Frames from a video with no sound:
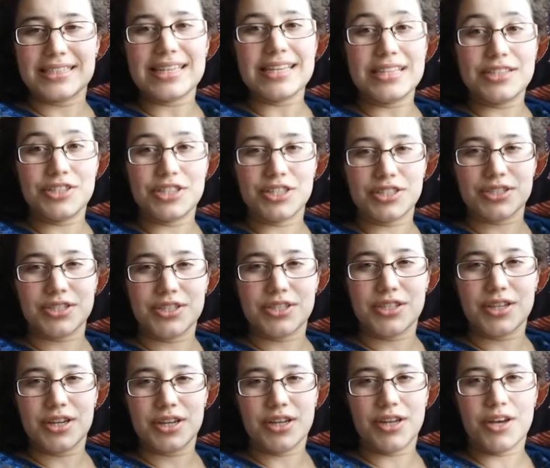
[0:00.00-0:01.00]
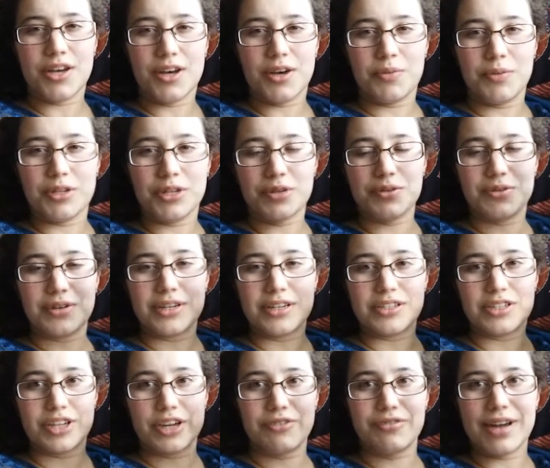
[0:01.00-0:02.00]
scene doesn't occur. We
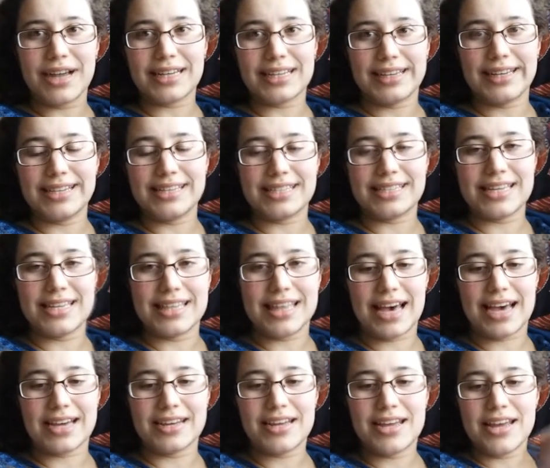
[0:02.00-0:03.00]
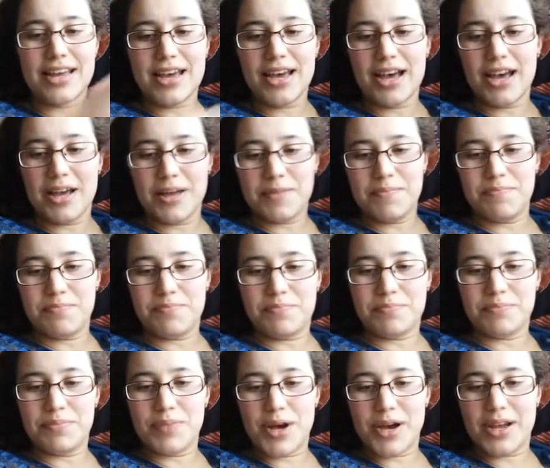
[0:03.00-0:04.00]
don't directly see that. Um,
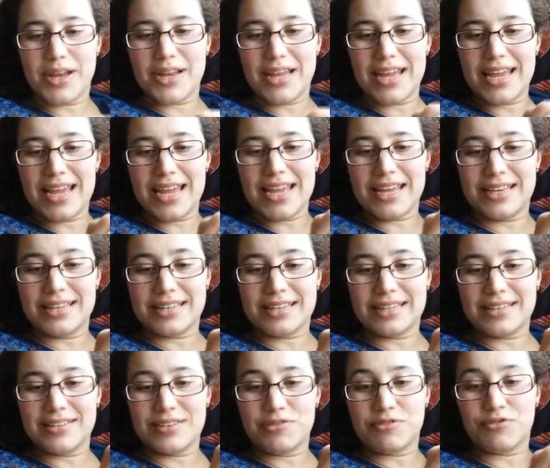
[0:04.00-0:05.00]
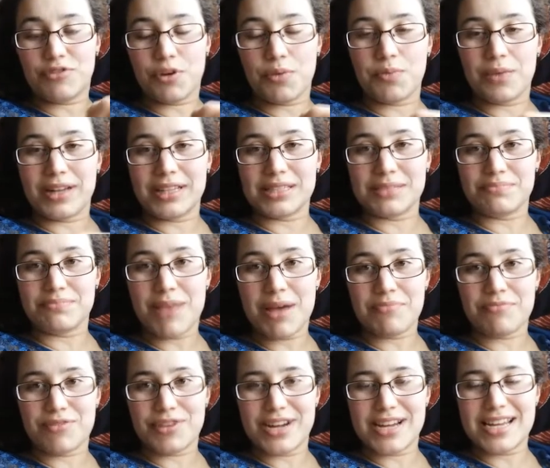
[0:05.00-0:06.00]
but in Cromwell's
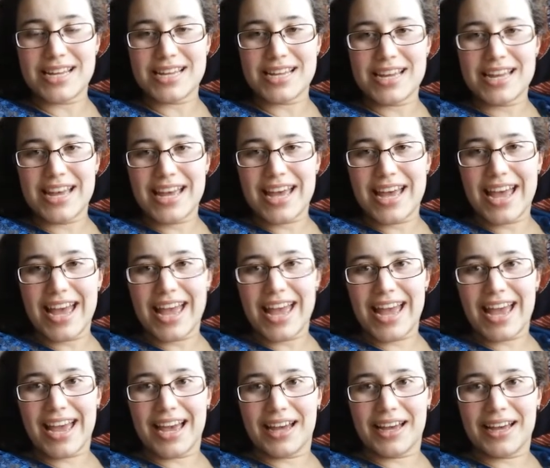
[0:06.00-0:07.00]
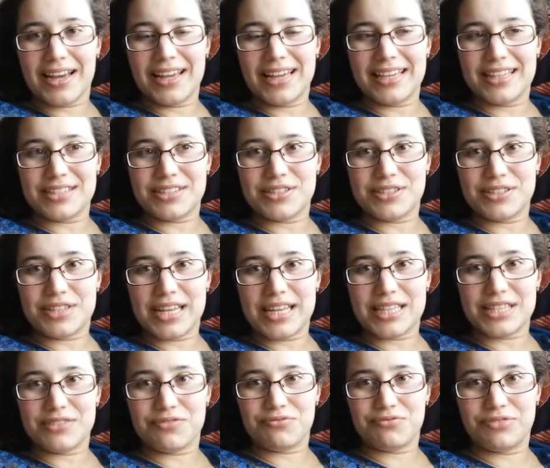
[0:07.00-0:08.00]
memory, uh, it's
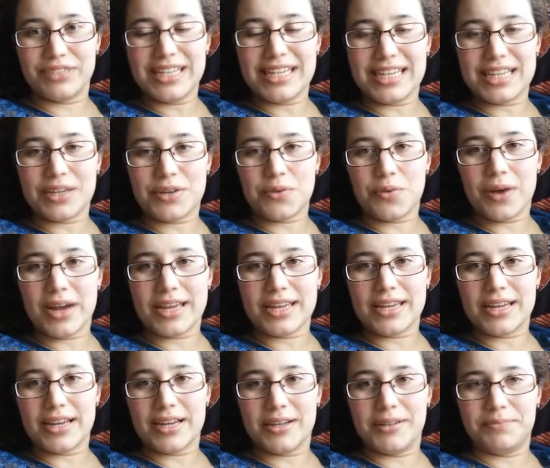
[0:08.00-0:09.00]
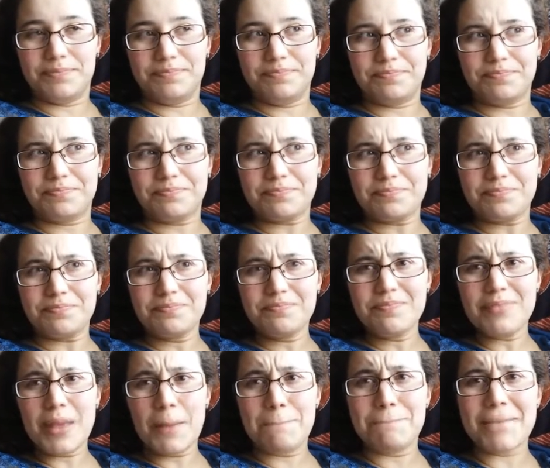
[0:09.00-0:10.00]
it's really quite um,
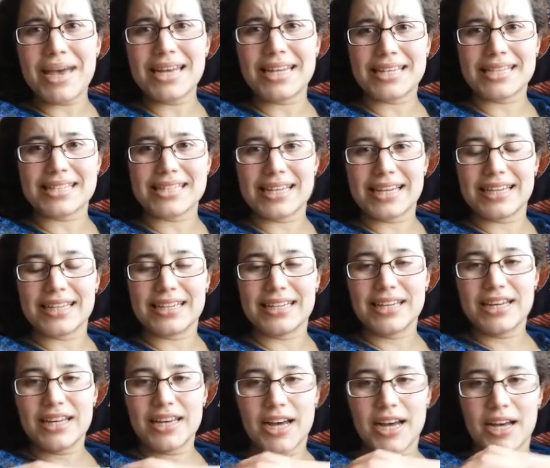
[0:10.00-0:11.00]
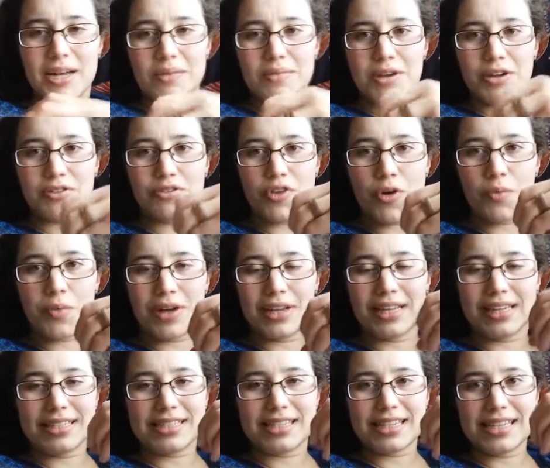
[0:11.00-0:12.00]
menacing, um, and
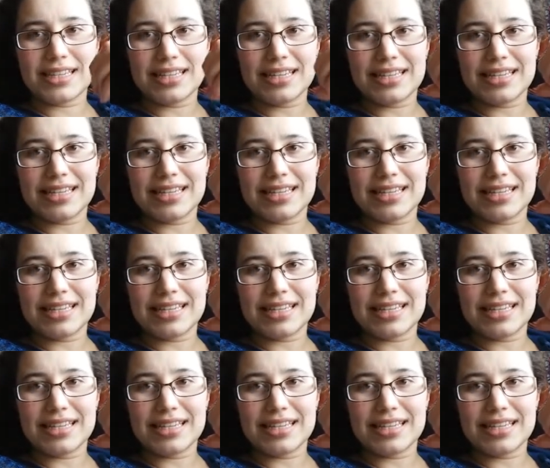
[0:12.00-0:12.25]
Cromwell is